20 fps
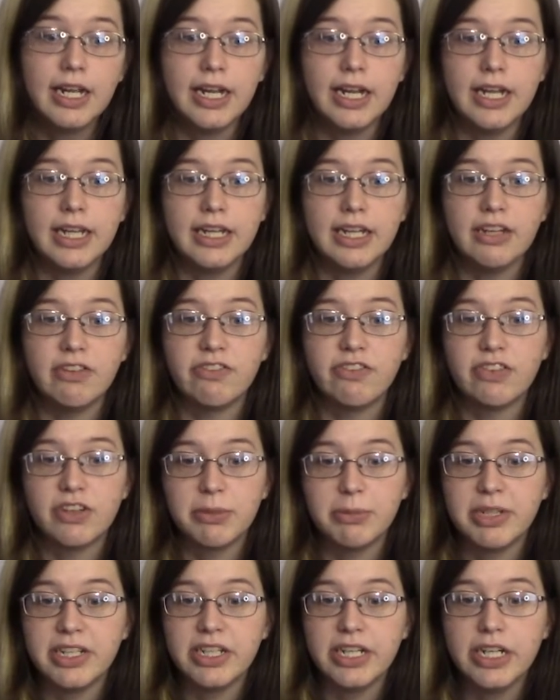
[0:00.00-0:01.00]
And then
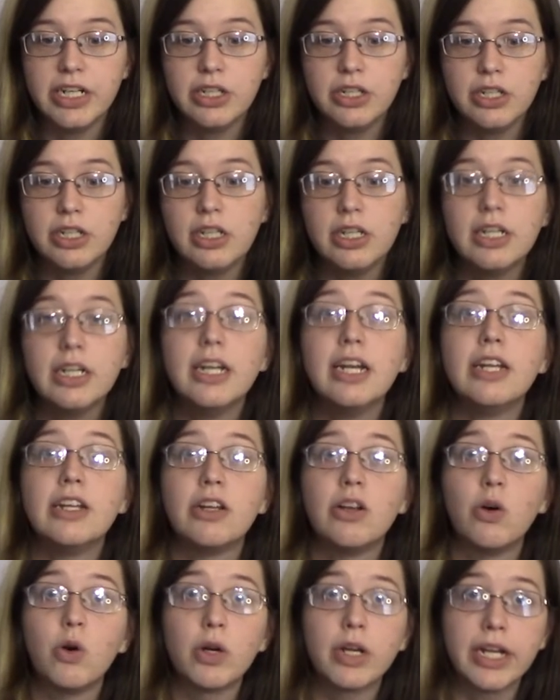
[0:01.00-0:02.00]
fermentation, it's
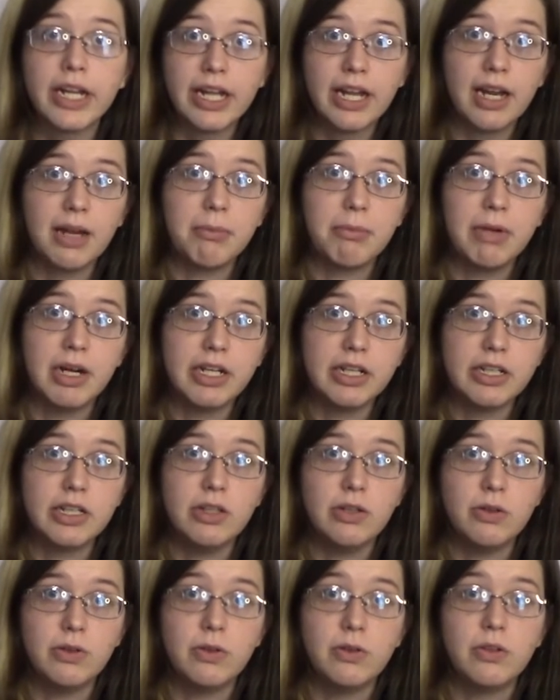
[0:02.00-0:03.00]
an organic
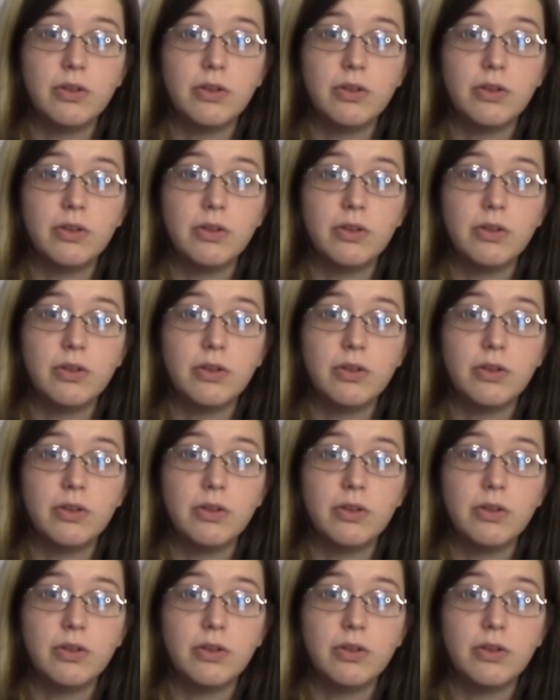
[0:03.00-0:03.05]
molecule.